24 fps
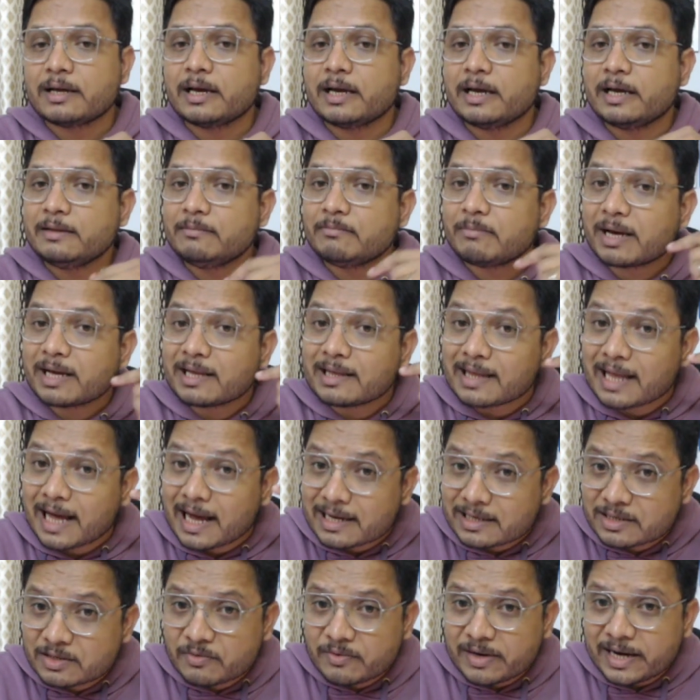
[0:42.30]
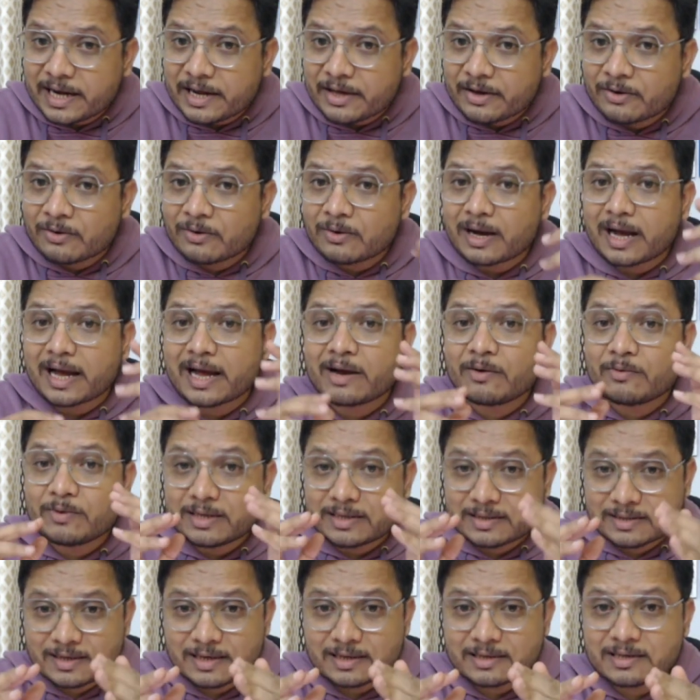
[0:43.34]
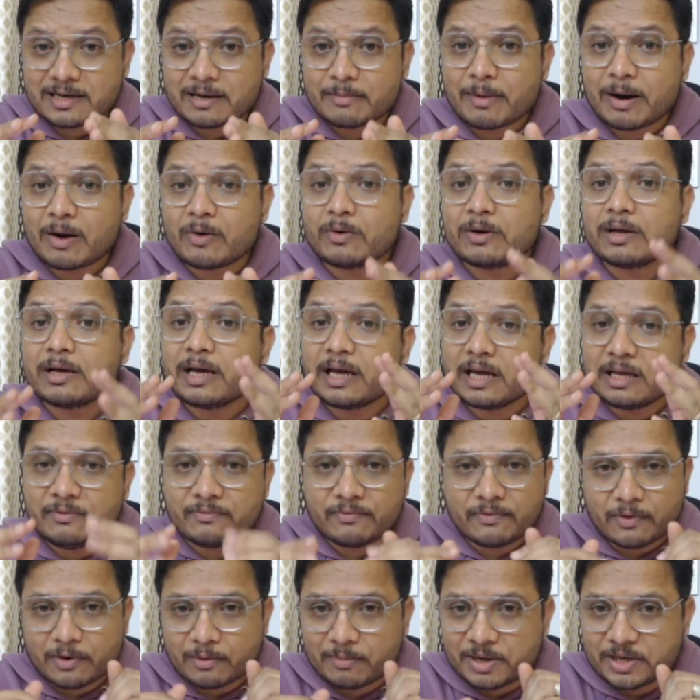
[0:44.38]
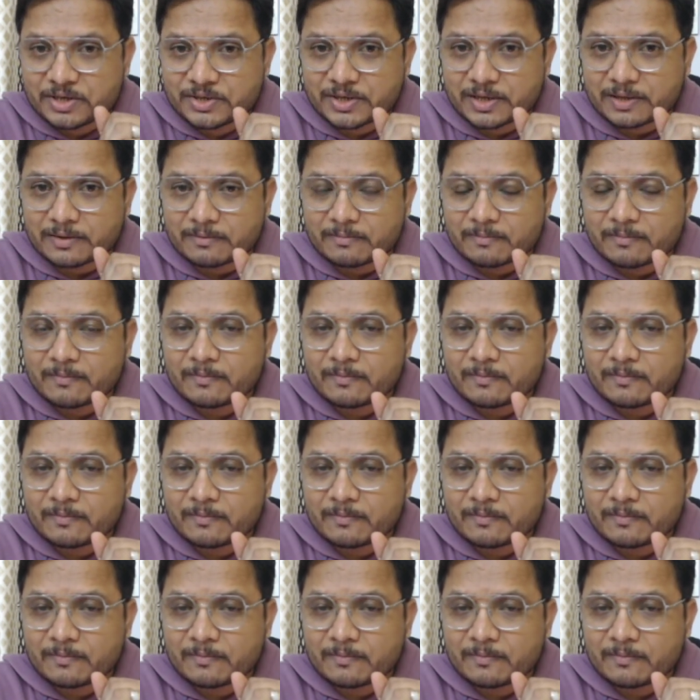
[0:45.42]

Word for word: In my last video, I have discussed about information.